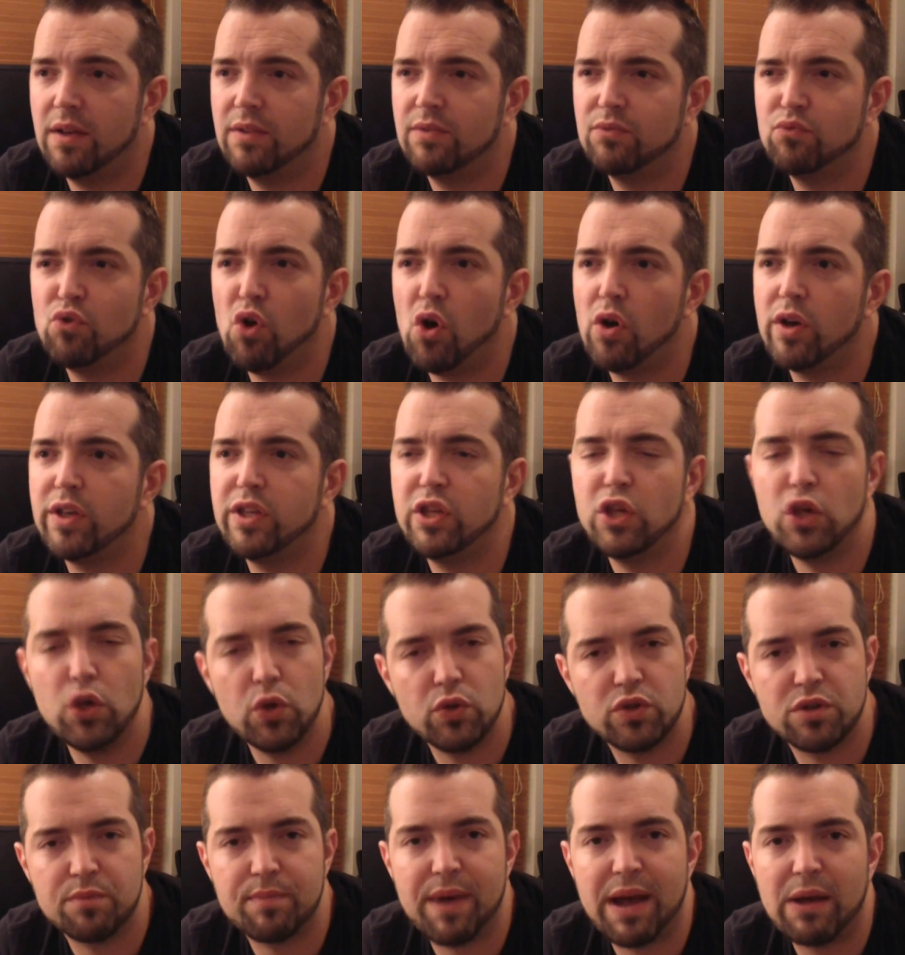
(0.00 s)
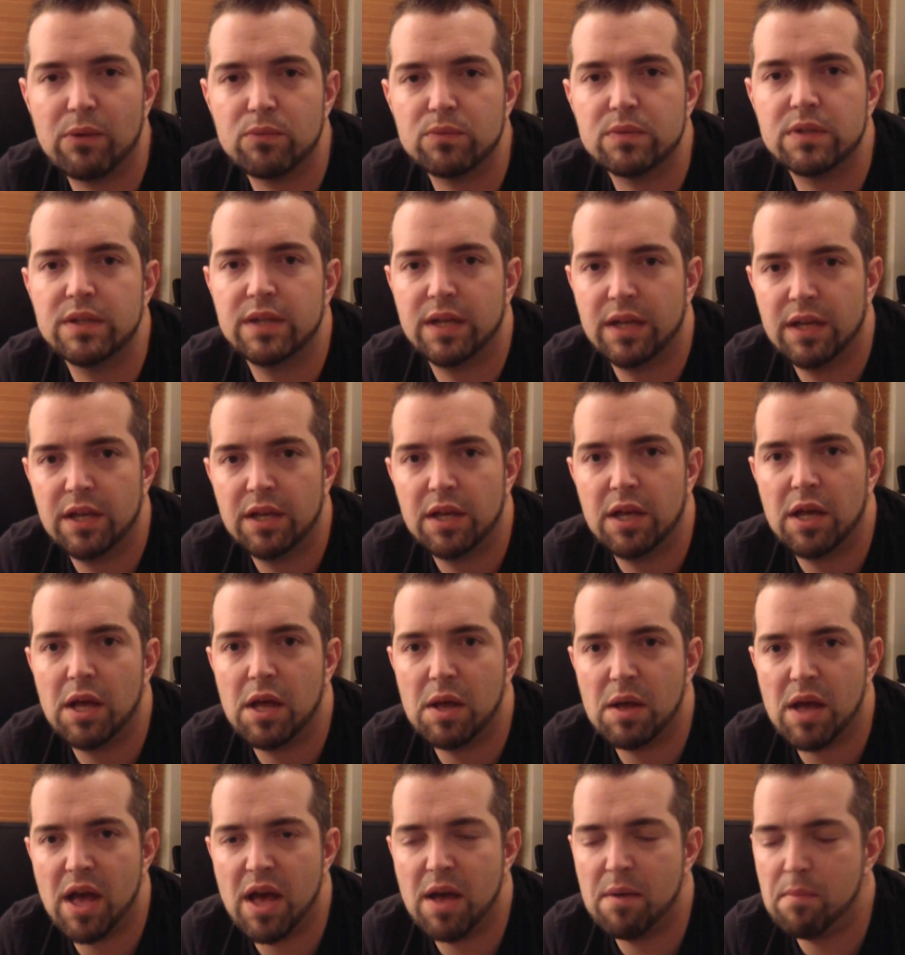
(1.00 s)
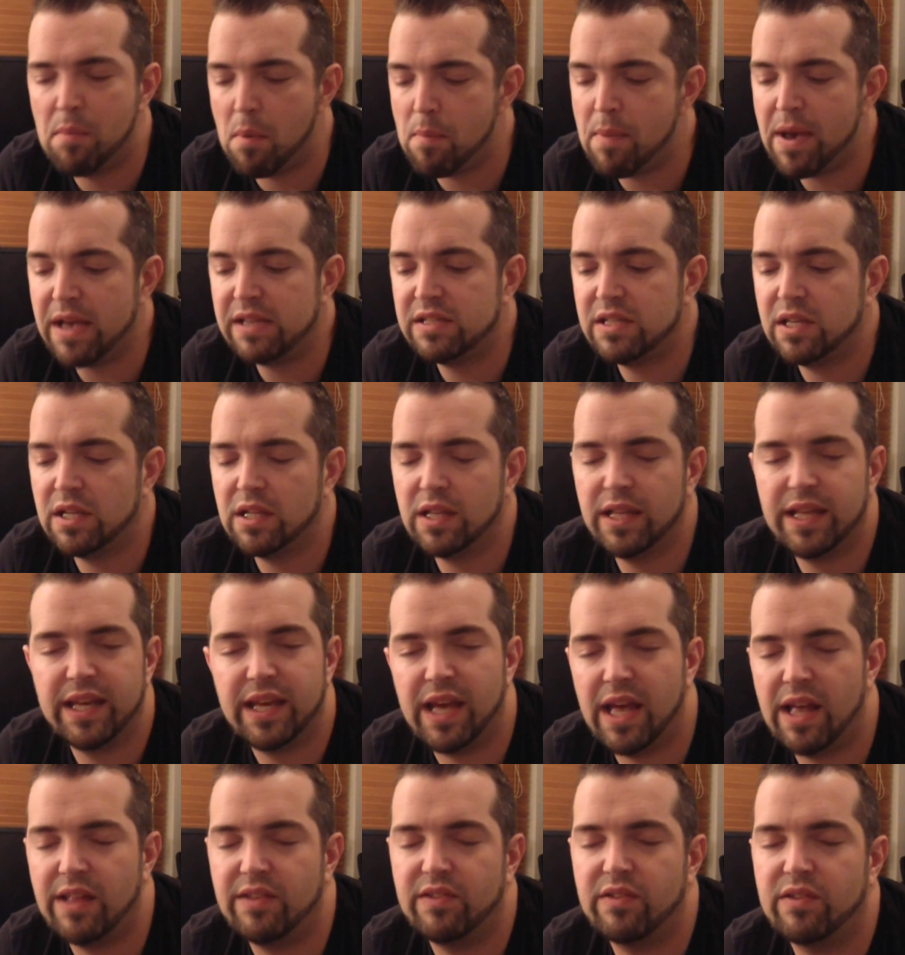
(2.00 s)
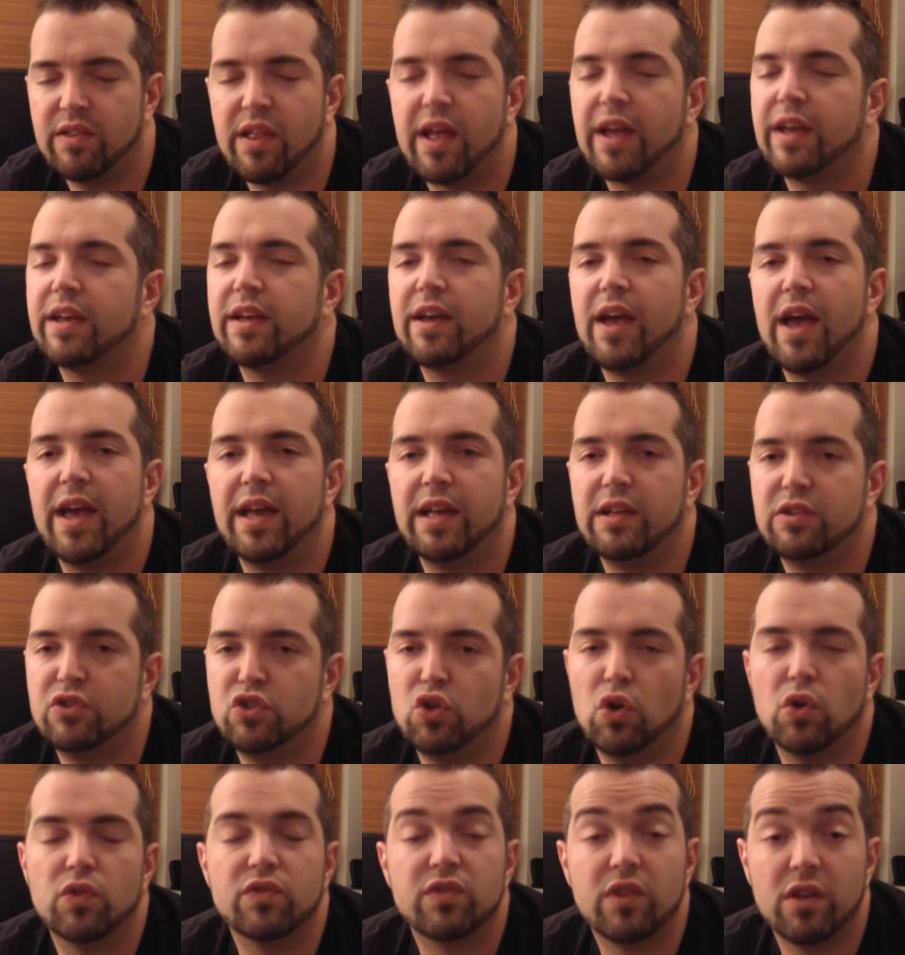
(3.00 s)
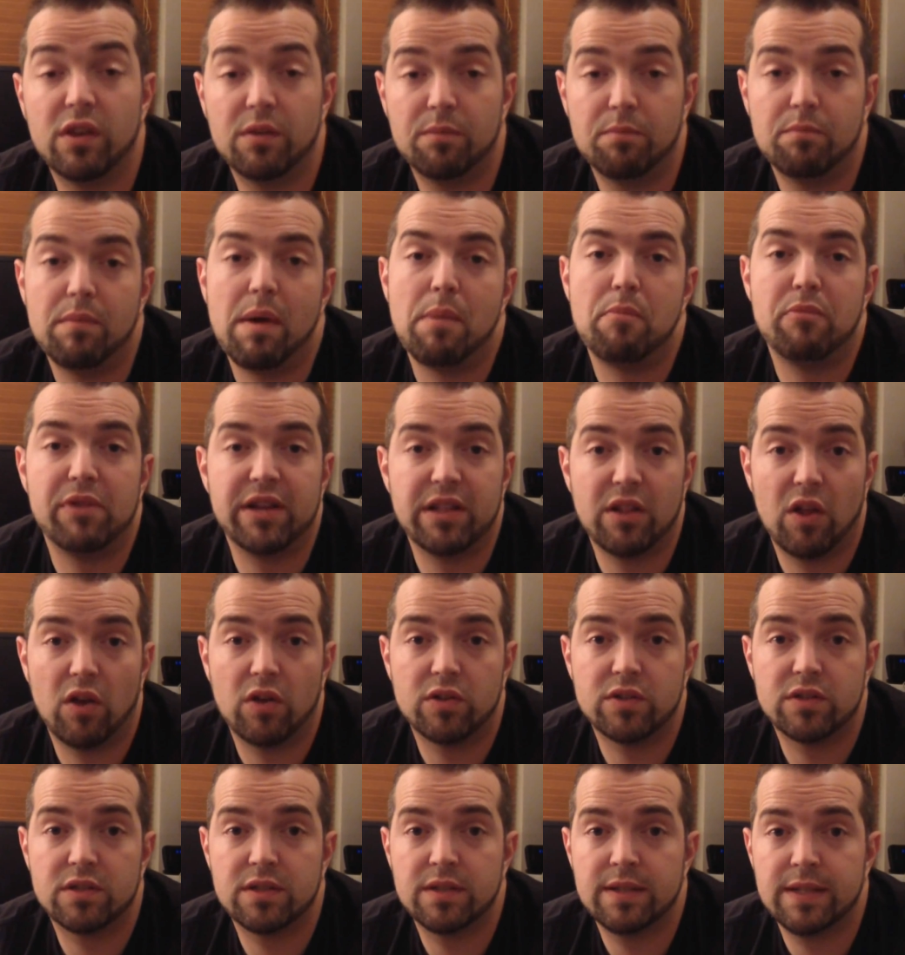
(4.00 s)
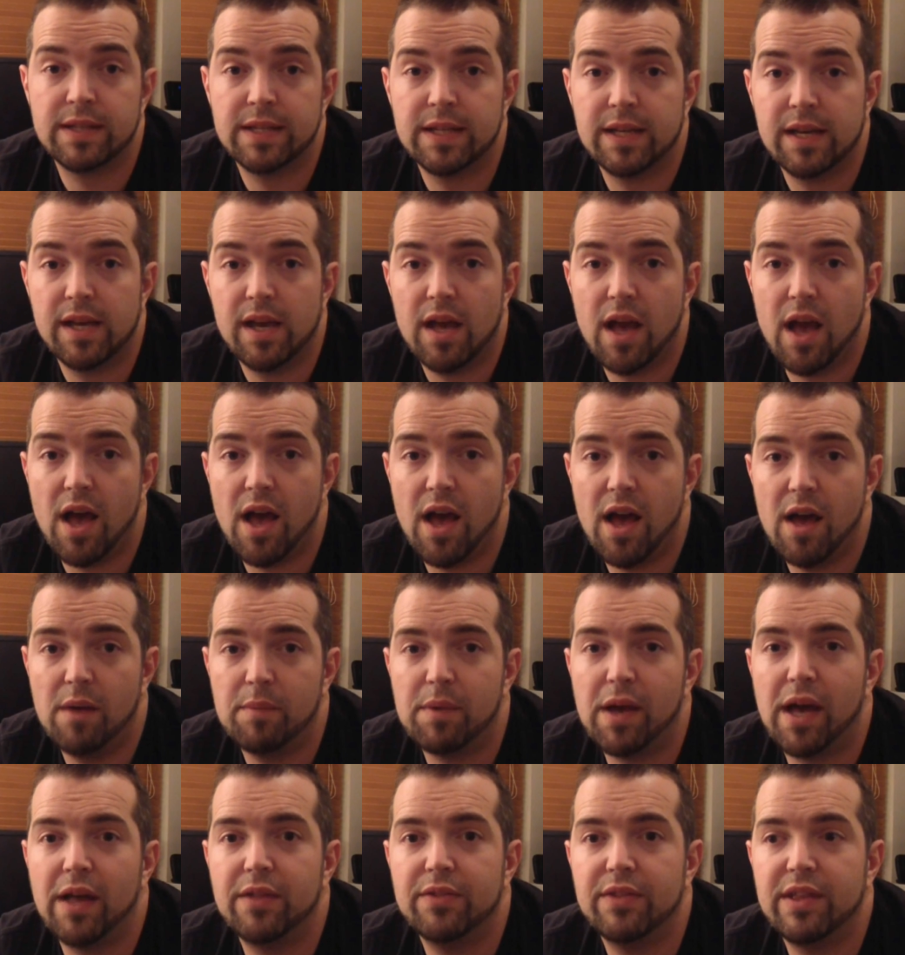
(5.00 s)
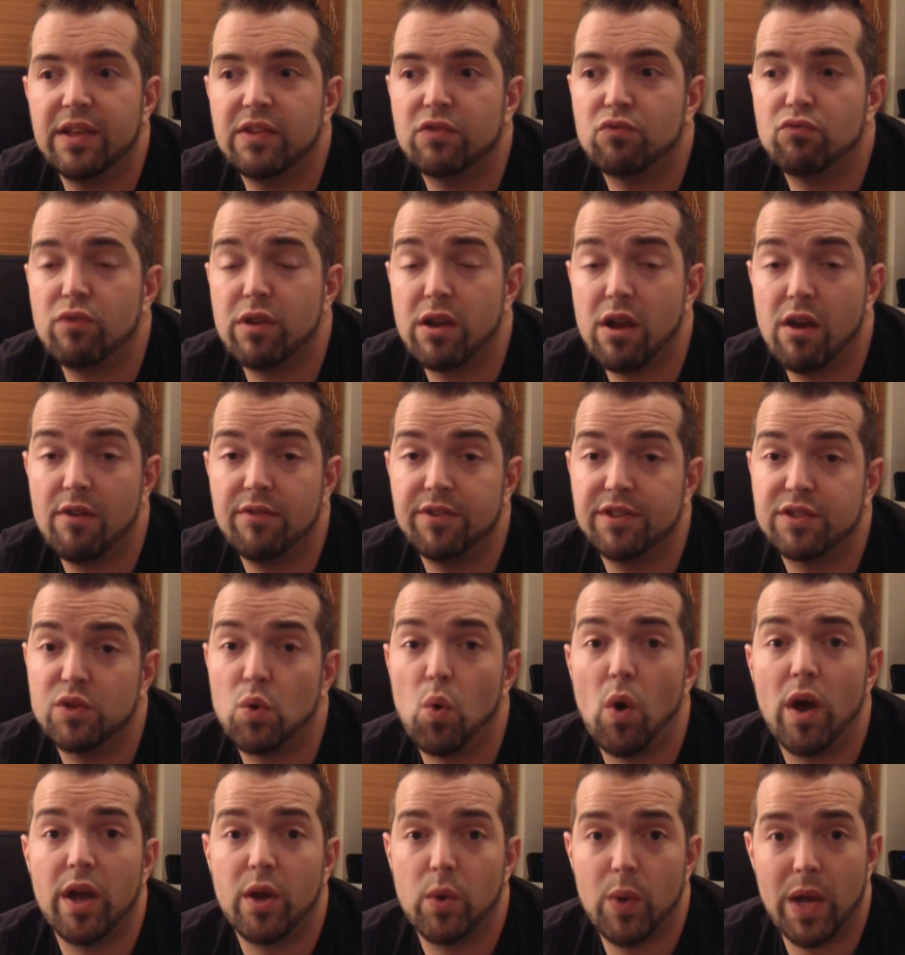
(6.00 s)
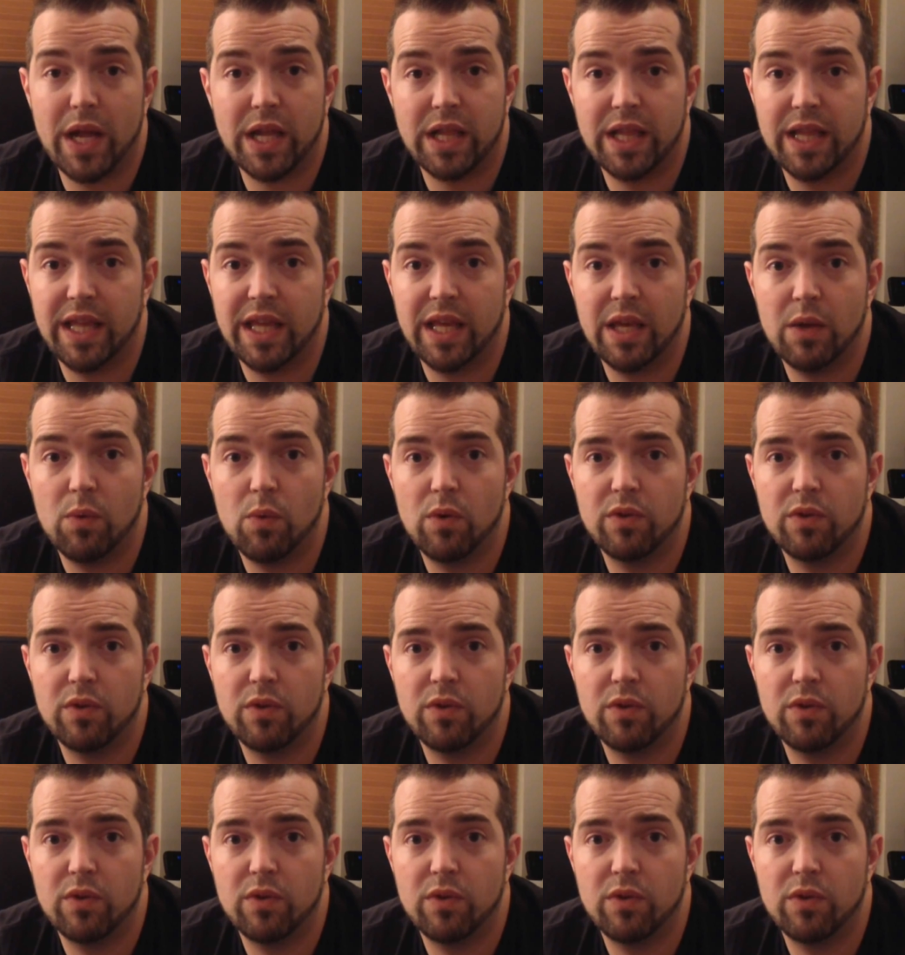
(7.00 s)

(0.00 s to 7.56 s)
not a huge amount, but basically it's like a short-term memory loss, and this recovers quite quickly.